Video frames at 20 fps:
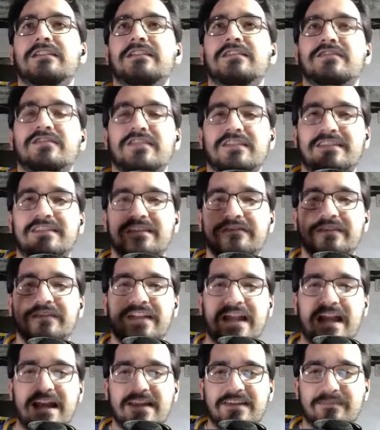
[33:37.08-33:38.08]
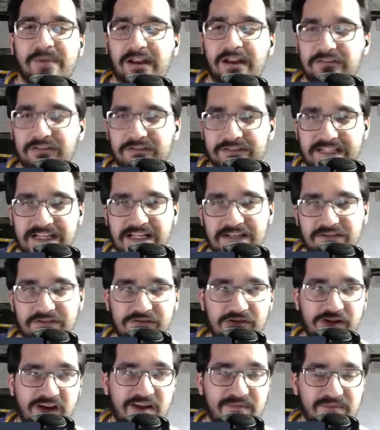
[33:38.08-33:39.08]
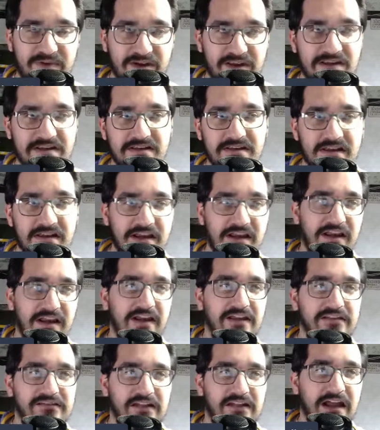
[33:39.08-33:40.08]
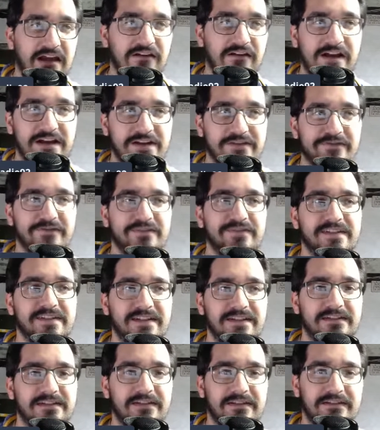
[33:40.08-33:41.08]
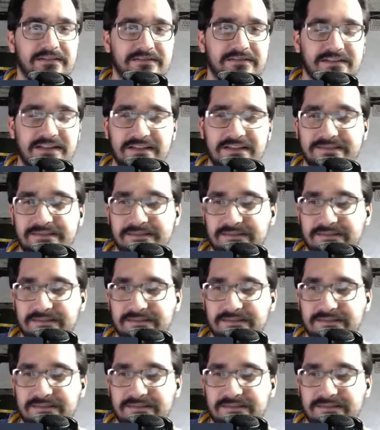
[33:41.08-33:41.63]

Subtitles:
just a different aspect on each champion and how Edge sees